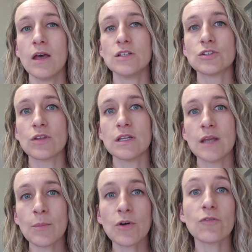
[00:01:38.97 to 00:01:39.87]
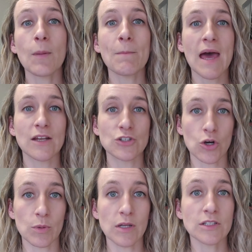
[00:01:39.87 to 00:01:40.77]
So the number from
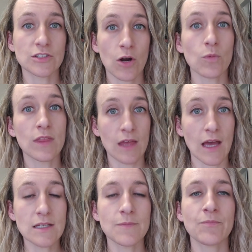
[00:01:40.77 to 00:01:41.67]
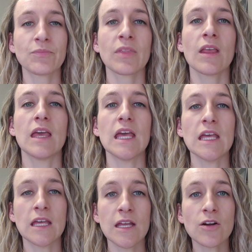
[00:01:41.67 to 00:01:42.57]
Manitoba, let's start with that.
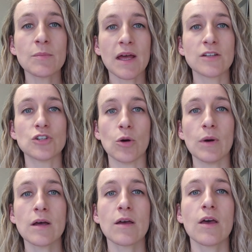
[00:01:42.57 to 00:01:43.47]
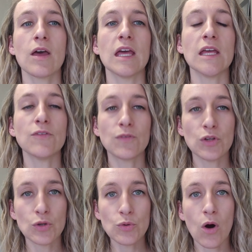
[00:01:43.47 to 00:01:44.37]
Here in Manitoba, if
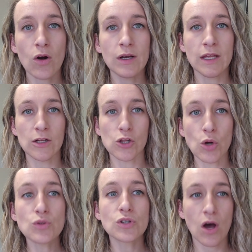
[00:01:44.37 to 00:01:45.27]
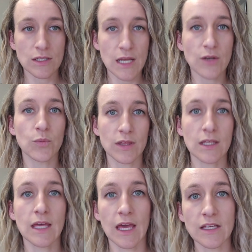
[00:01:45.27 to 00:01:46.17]
you are in close contact with a
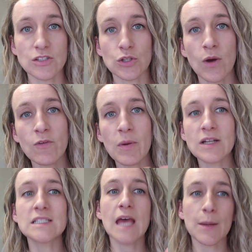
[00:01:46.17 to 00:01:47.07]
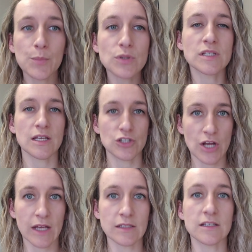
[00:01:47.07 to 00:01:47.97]
case, you have about a 10%
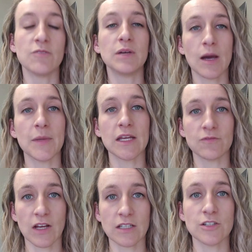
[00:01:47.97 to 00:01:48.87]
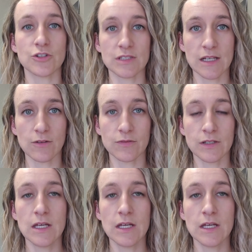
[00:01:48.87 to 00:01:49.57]
chance of becoming infected yourself.